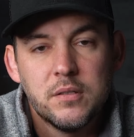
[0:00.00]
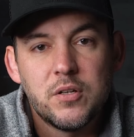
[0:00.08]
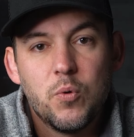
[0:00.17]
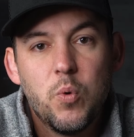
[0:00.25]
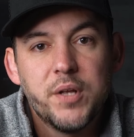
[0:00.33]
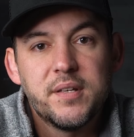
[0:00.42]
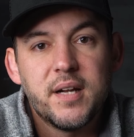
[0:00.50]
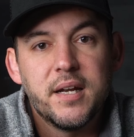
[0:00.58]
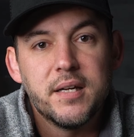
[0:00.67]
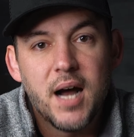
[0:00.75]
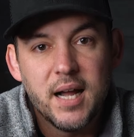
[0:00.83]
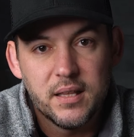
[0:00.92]
So what did I
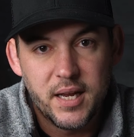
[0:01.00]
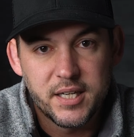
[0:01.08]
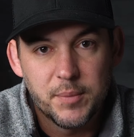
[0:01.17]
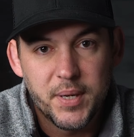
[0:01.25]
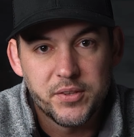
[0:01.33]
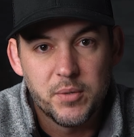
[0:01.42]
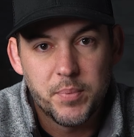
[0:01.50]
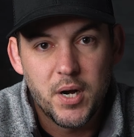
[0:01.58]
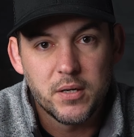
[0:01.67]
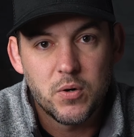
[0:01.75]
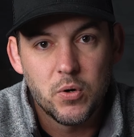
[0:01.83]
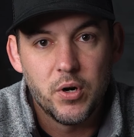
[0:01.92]
not like about the P
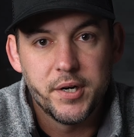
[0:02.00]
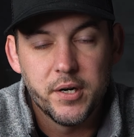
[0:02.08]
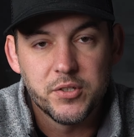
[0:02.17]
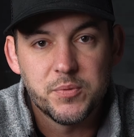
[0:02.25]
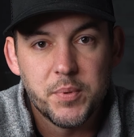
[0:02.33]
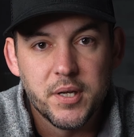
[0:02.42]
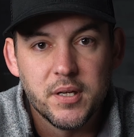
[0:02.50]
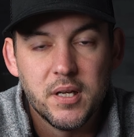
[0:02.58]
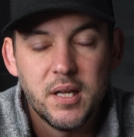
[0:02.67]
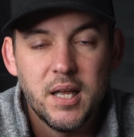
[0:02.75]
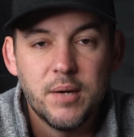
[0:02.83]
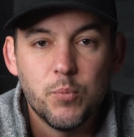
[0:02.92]
O C Coron Air Spin?
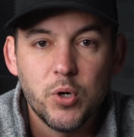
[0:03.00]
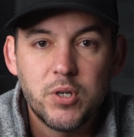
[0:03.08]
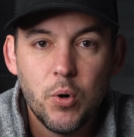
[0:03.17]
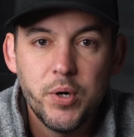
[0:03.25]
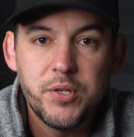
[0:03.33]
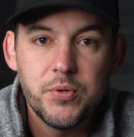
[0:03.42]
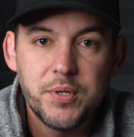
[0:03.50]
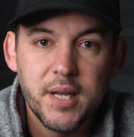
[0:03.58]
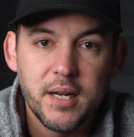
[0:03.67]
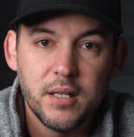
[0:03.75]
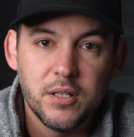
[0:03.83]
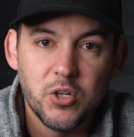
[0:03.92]
And we're going to
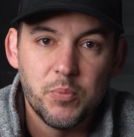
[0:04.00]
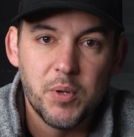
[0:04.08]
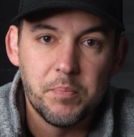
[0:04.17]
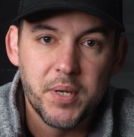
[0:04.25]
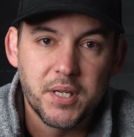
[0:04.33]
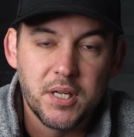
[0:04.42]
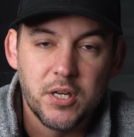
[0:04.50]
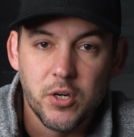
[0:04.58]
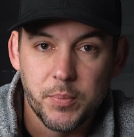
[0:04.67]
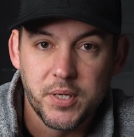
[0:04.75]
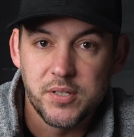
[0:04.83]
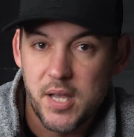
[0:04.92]
get a little bit picky
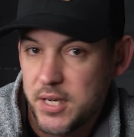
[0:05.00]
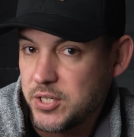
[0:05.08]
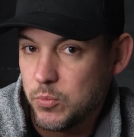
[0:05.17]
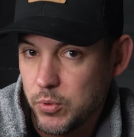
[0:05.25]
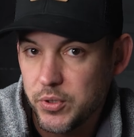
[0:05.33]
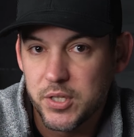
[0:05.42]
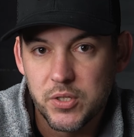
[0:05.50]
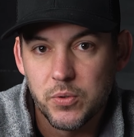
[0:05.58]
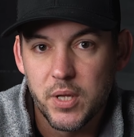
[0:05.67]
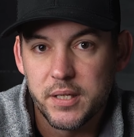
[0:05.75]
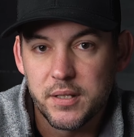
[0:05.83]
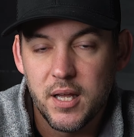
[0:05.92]
here because I actually really
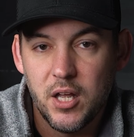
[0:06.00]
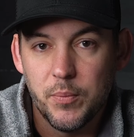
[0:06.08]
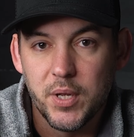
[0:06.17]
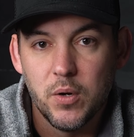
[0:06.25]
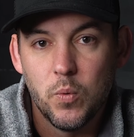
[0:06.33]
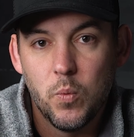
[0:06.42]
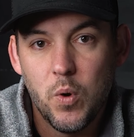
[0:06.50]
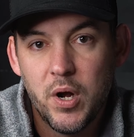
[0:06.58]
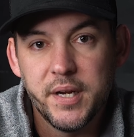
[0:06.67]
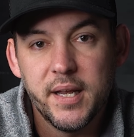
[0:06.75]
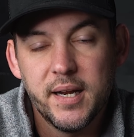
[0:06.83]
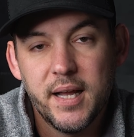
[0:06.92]
do like the helmet.
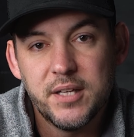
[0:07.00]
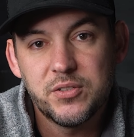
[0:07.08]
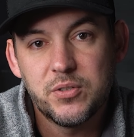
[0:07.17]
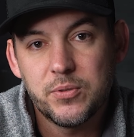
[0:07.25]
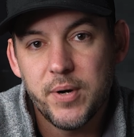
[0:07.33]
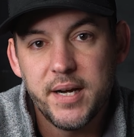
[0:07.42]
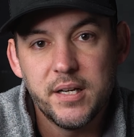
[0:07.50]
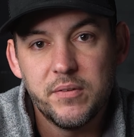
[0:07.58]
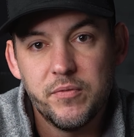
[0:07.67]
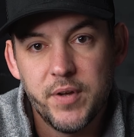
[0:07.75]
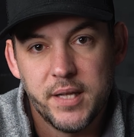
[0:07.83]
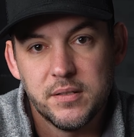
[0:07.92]
One, it has grated
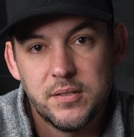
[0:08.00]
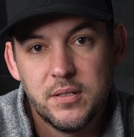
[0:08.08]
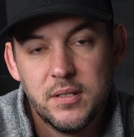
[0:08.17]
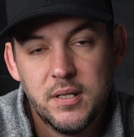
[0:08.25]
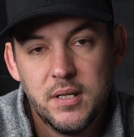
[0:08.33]
vents.